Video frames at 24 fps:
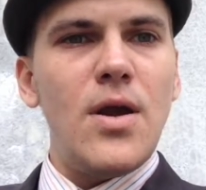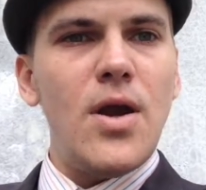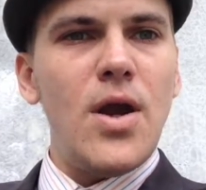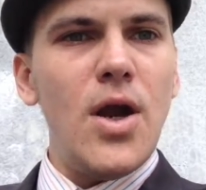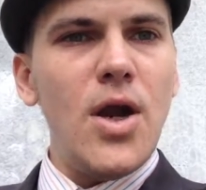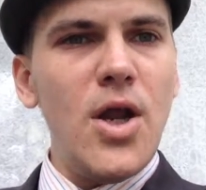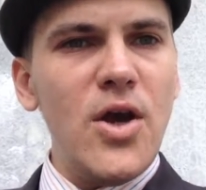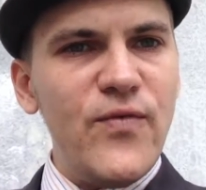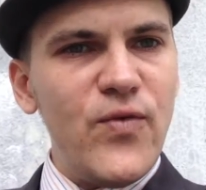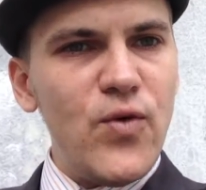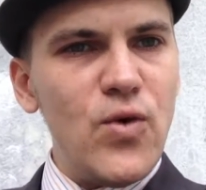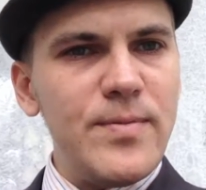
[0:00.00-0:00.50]

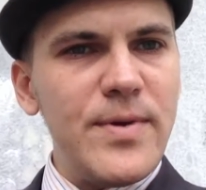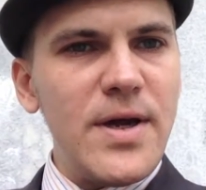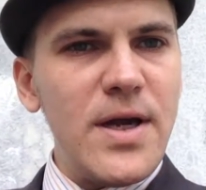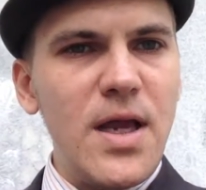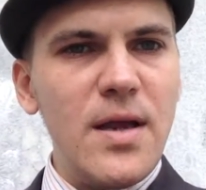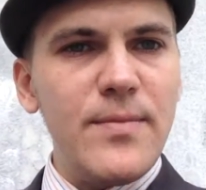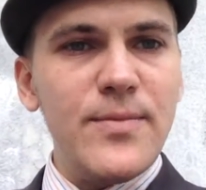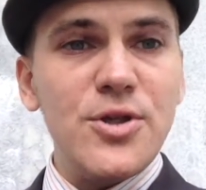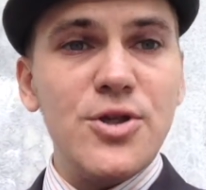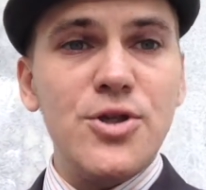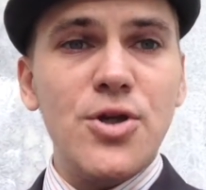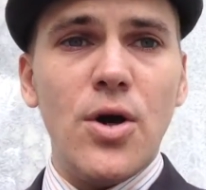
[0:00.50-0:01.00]
Hello everyone, my
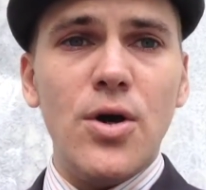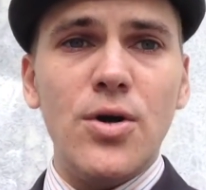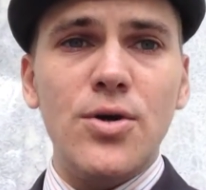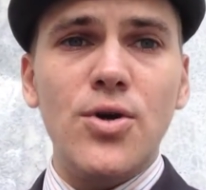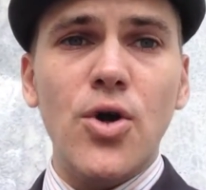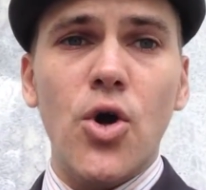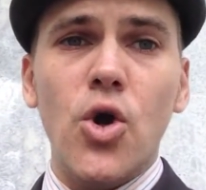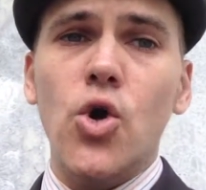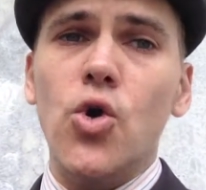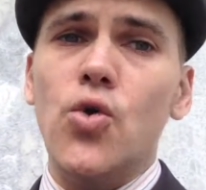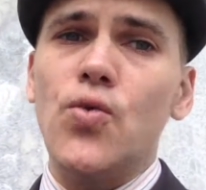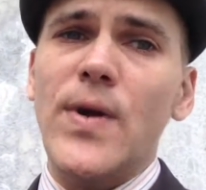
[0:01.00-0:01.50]
name is John
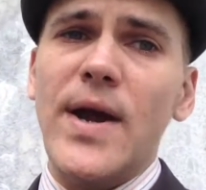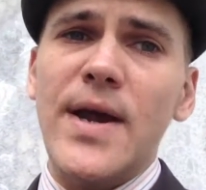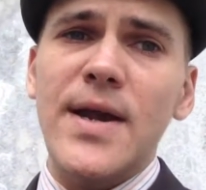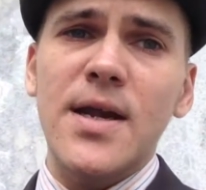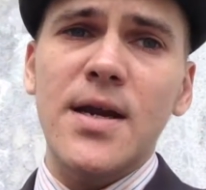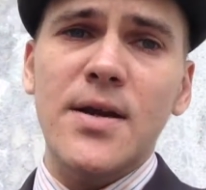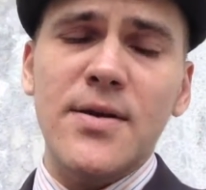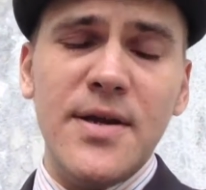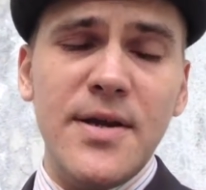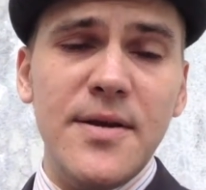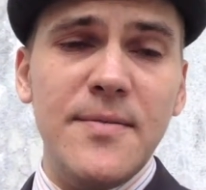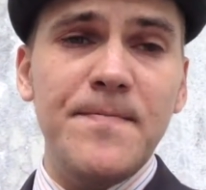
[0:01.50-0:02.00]
Doe, right
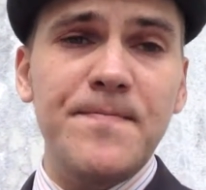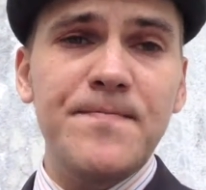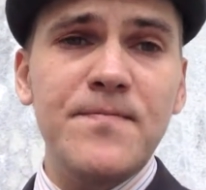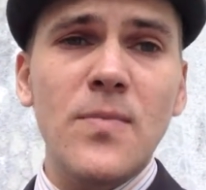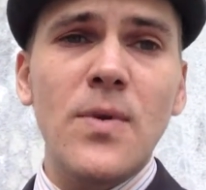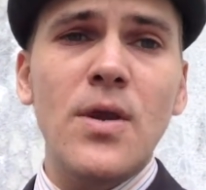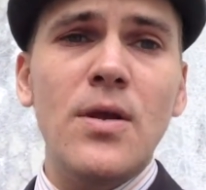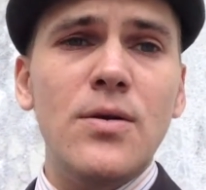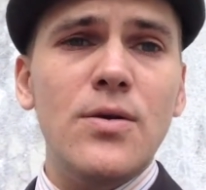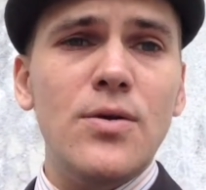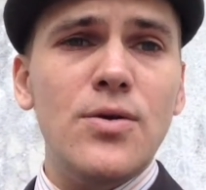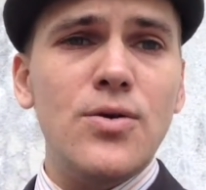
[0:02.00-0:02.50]
here in
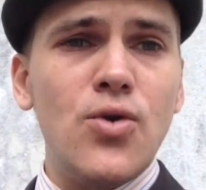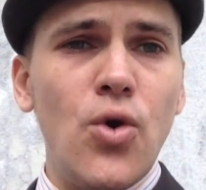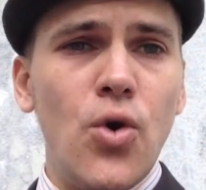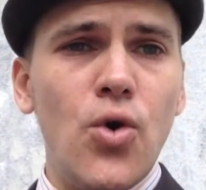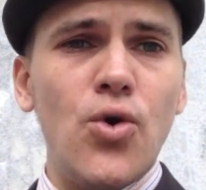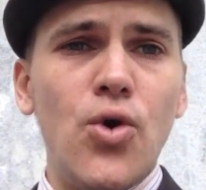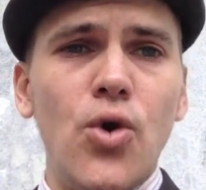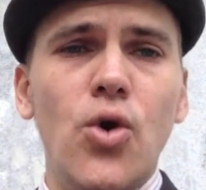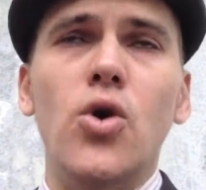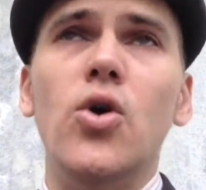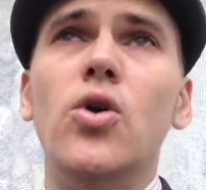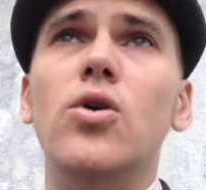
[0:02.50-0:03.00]

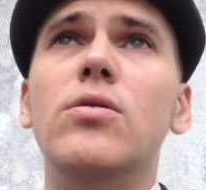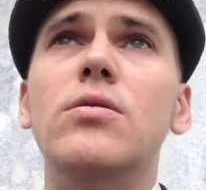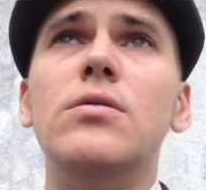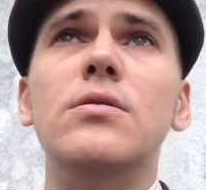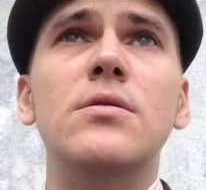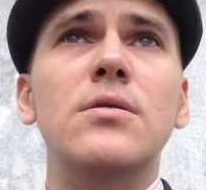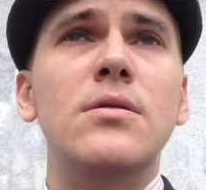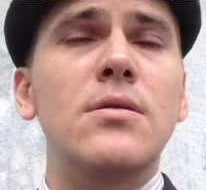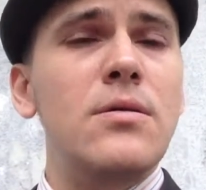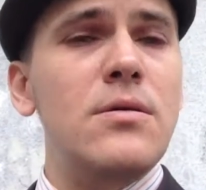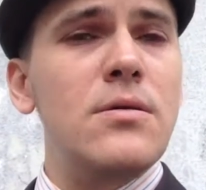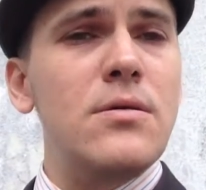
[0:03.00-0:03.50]
Tokyo,
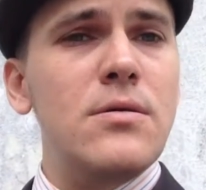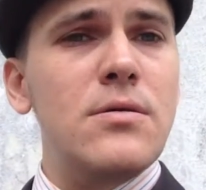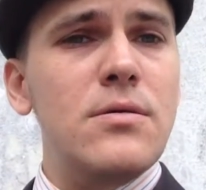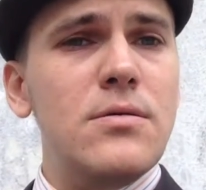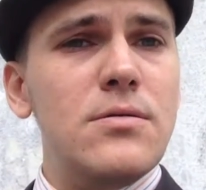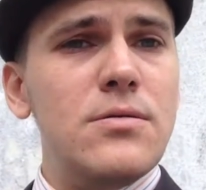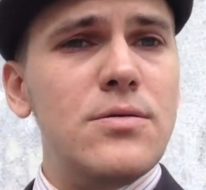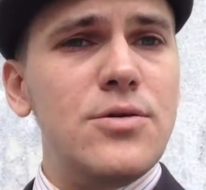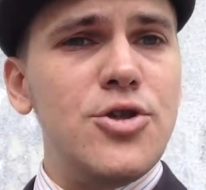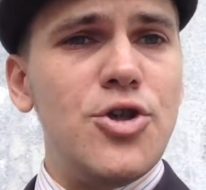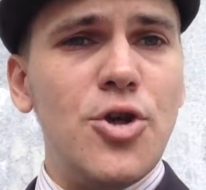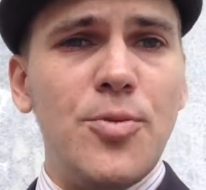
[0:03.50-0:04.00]

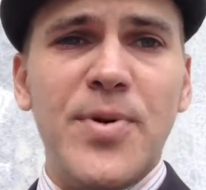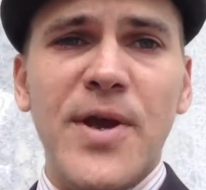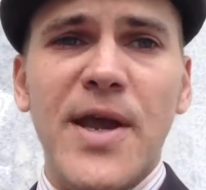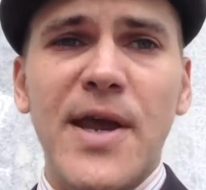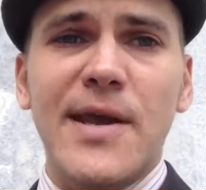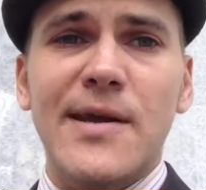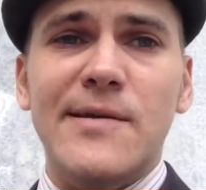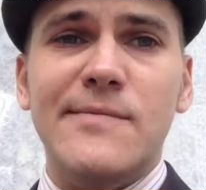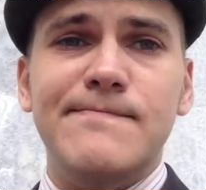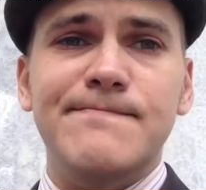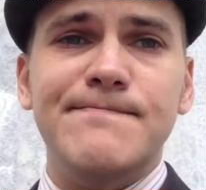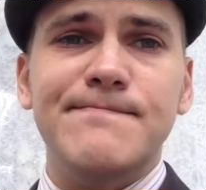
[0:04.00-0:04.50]

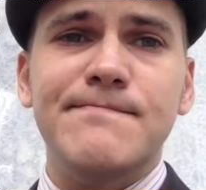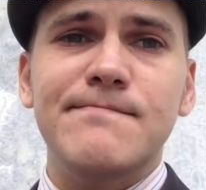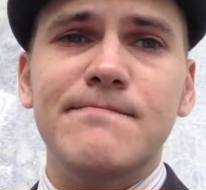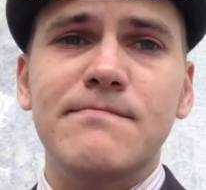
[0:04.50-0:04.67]
Japan.